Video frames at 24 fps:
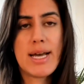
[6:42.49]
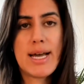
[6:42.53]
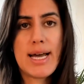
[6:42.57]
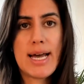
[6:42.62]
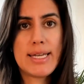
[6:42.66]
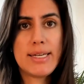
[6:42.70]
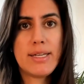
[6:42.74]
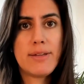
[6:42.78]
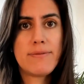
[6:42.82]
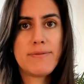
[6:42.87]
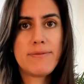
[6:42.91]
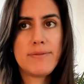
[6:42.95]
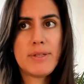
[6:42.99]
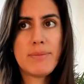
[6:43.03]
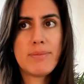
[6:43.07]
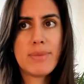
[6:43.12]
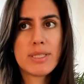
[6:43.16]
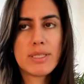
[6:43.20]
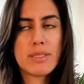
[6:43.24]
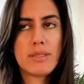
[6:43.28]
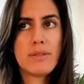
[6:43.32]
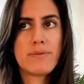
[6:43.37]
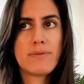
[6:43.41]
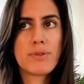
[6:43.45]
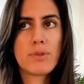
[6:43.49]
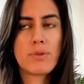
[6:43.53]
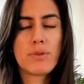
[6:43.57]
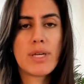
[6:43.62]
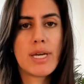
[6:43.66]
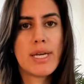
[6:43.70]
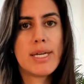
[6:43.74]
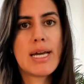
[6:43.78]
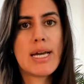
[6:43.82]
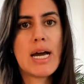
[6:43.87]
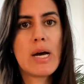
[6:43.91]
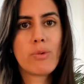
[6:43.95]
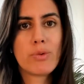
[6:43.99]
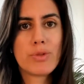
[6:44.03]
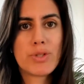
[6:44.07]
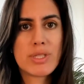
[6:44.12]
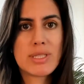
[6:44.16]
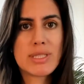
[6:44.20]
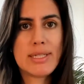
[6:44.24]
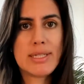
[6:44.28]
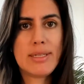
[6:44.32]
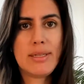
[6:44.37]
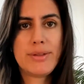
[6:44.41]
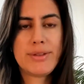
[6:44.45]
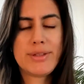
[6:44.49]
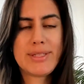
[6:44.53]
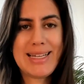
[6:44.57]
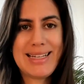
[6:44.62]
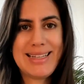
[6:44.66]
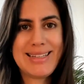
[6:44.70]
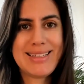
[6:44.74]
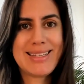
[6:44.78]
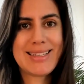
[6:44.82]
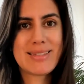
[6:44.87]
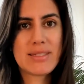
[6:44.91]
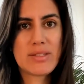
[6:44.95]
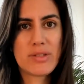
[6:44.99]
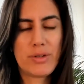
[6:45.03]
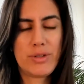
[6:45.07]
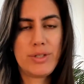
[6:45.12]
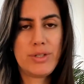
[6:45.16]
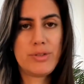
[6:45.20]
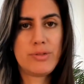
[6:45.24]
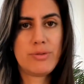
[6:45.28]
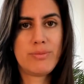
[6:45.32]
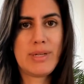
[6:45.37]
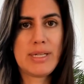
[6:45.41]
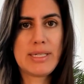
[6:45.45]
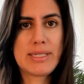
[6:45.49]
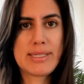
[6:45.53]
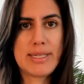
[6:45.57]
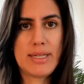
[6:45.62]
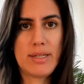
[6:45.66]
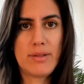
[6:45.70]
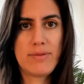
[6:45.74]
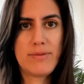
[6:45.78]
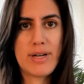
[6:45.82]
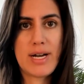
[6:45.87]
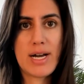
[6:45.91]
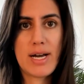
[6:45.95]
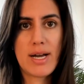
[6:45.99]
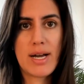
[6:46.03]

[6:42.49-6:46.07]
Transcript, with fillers: And imagine if today I would still tell that story to myself.